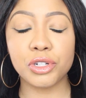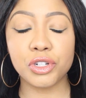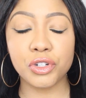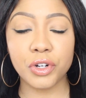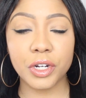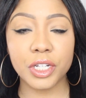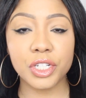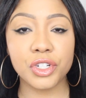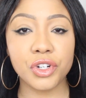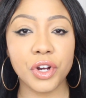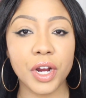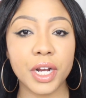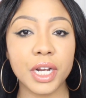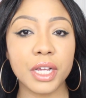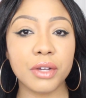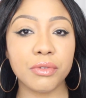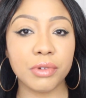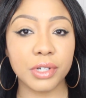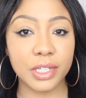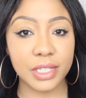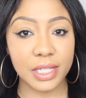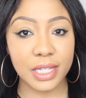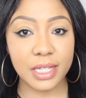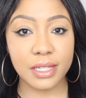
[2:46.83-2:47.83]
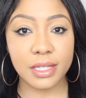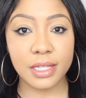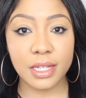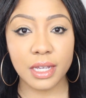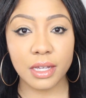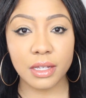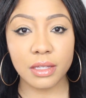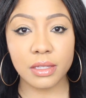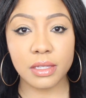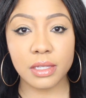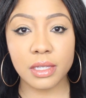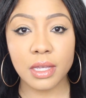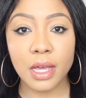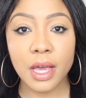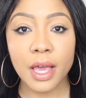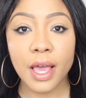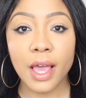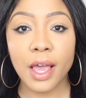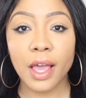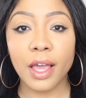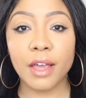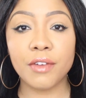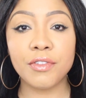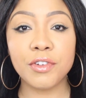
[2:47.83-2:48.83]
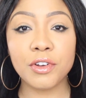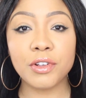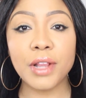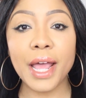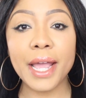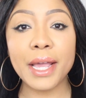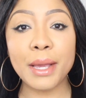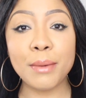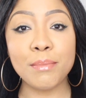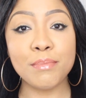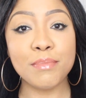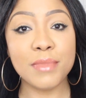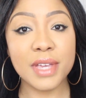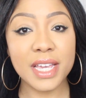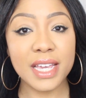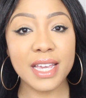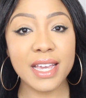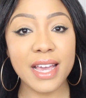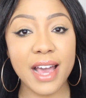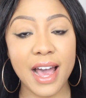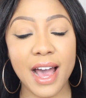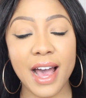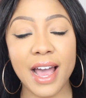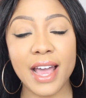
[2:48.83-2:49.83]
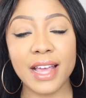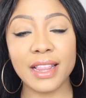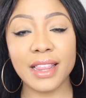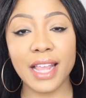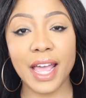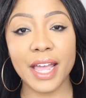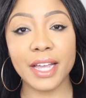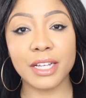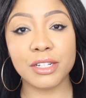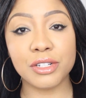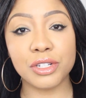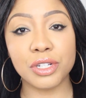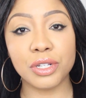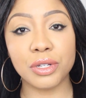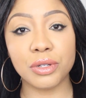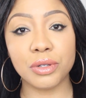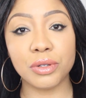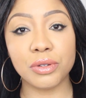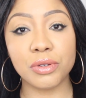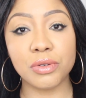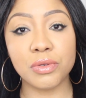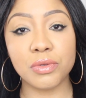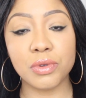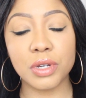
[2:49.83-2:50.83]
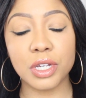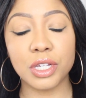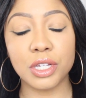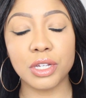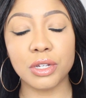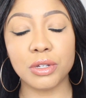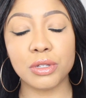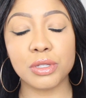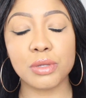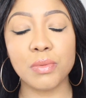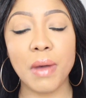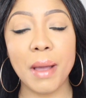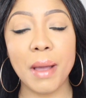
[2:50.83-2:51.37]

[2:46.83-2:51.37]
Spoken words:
strength training, resistance. If you're like me, I like to use